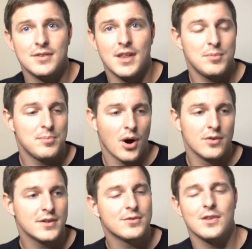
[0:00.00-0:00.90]
be
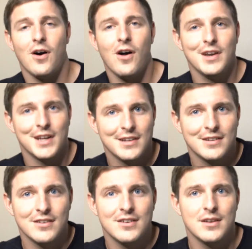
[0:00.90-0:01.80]
perfect for the holiday
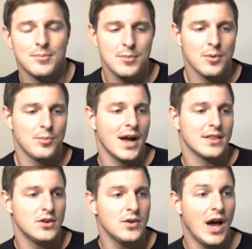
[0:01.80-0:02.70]
season, and people buying the
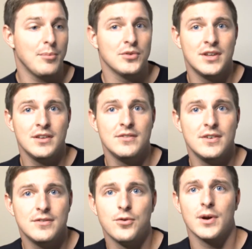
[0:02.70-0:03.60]
new Apple TV
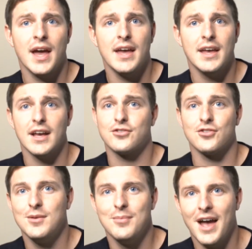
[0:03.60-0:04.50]
4K
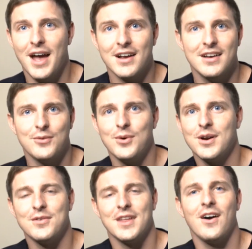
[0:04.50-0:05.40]
Extreme,
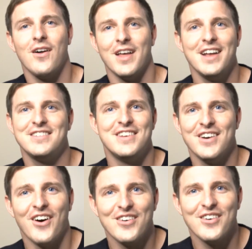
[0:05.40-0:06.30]
whatever they call it,
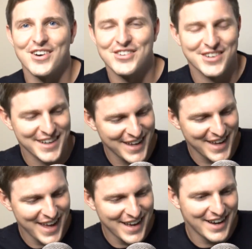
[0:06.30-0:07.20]
HDR version
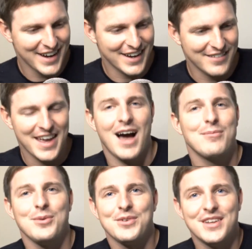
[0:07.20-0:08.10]
of the
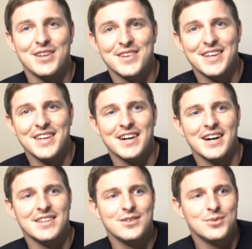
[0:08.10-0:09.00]
Apple
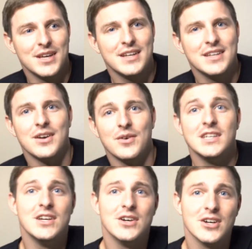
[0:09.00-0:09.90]
TV. You would get, a
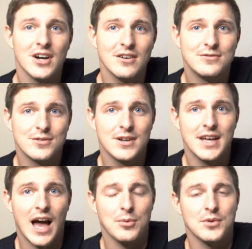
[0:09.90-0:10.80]
year of free
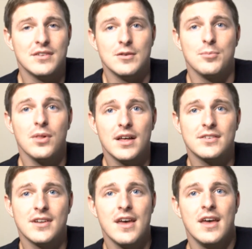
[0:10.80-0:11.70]
Apple TV
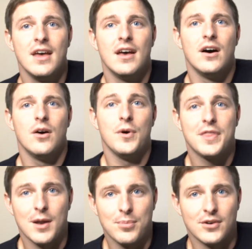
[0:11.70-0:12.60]
Plus with
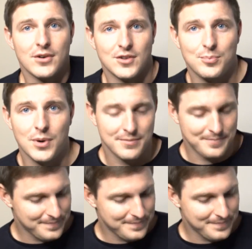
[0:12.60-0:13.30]
that purchase. But